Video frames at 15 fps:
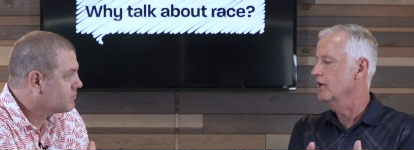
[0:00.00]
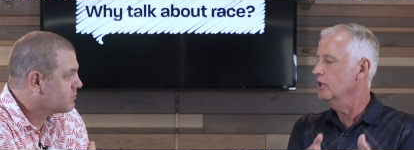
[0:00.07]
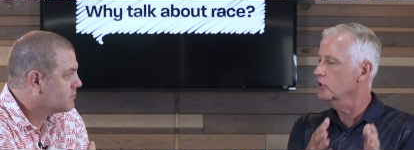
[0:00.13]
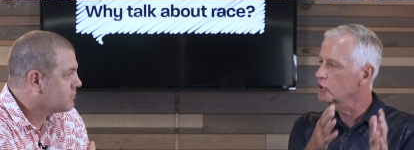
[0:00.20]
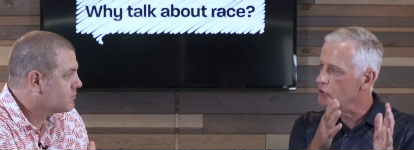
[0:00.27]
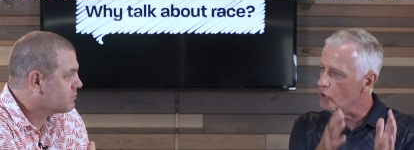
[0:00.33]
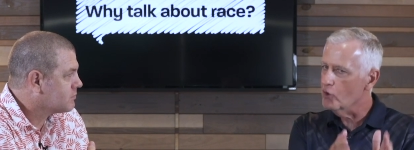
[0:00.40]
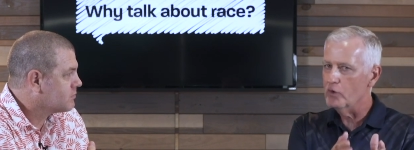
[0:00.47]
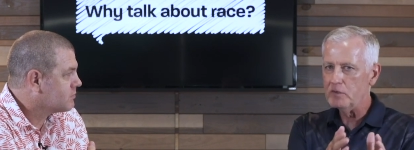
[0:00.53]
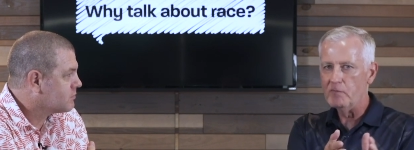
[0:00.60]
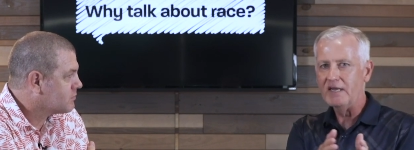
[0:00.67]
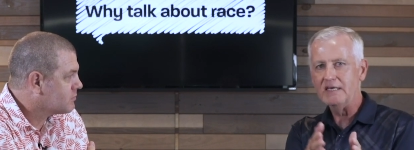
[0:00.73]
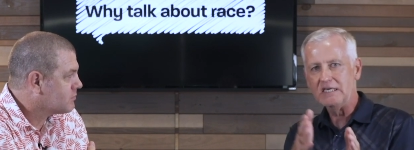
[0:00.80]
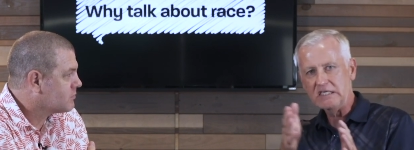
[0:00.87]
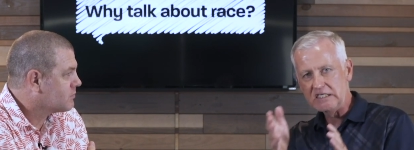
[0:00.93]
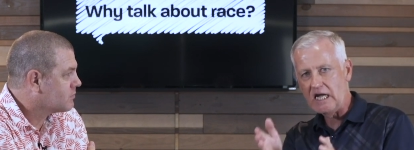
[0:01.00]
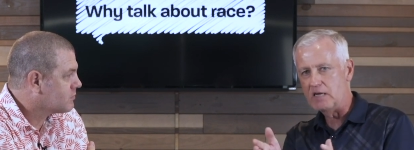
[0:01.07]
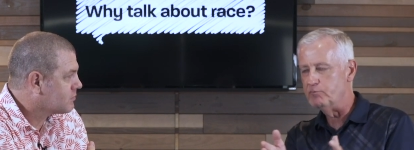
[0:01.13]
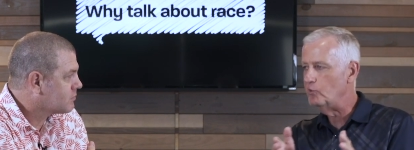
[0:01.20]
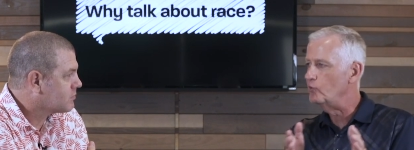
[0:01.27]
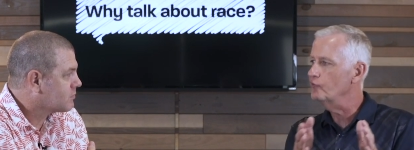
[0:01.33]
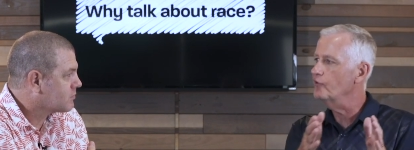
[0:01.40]
Speaker 1: Go and make
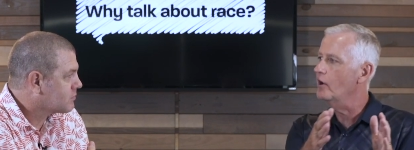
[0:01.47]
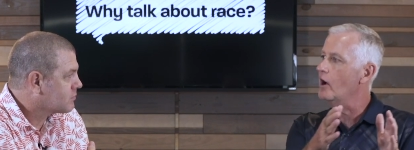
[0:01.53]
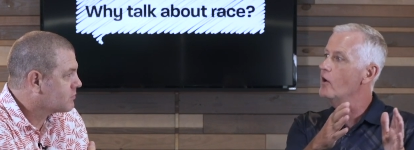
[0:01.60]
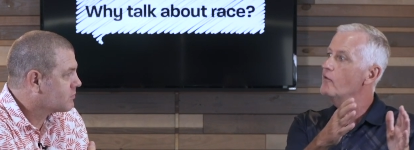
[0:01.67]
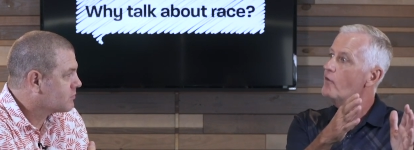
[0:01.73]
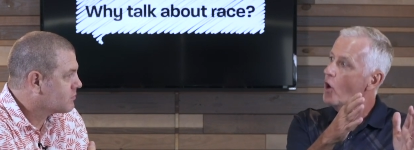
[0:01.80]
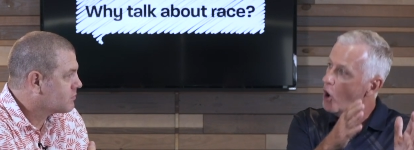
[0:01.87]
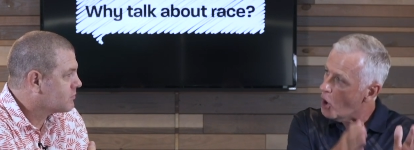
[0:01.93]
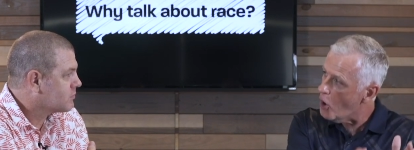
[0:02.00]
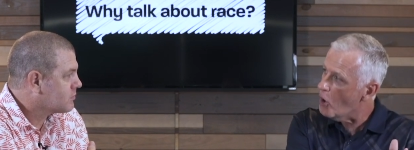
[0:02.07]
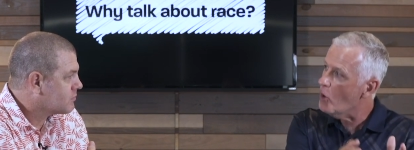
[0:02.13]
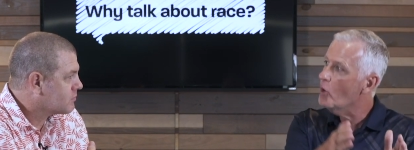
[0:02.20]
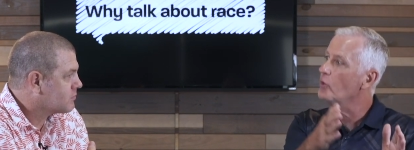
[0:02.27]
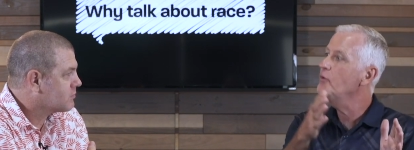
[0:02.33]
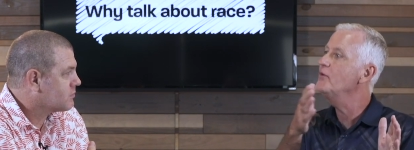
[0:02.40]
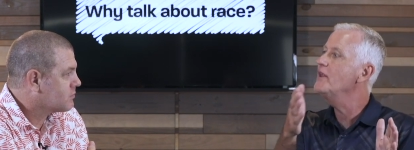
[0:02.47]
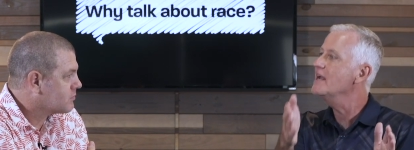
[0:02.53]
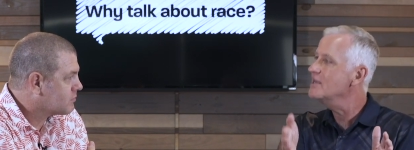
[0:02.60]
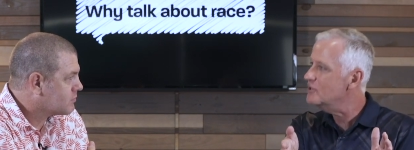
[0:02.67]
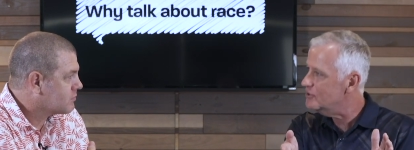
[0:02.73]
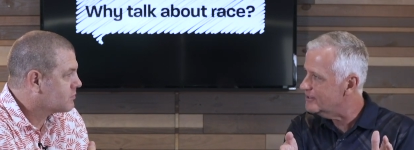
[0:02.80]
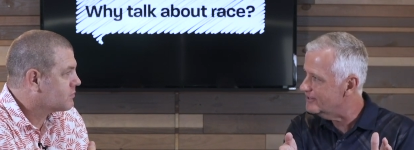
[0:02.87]
disciples of all
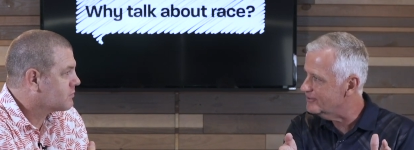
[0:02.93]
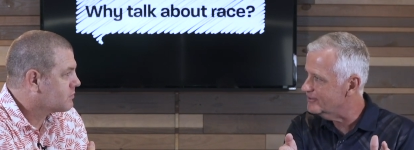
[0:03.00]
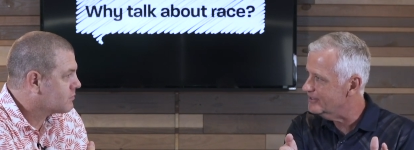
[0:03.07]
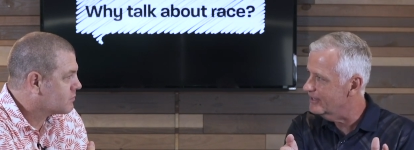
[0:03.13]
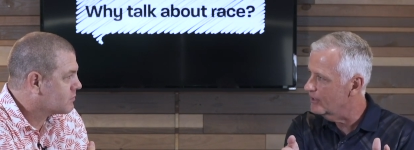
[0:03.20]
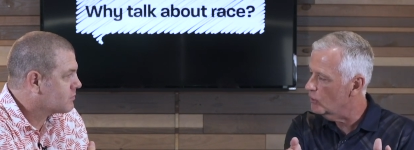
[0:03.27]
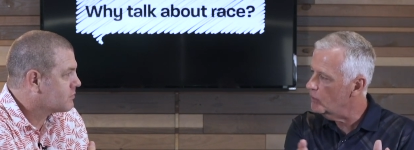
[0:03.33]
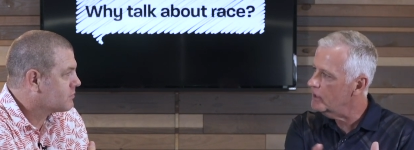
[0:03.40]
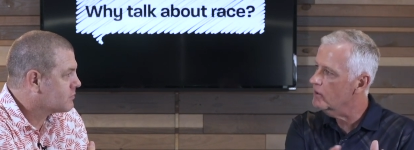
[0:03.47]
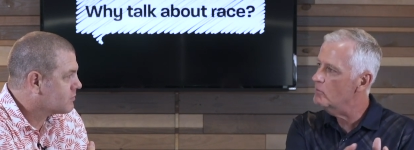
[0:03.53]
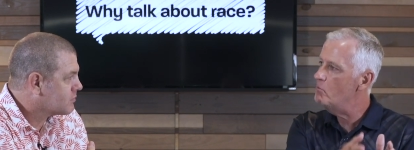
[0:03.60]
nations. We are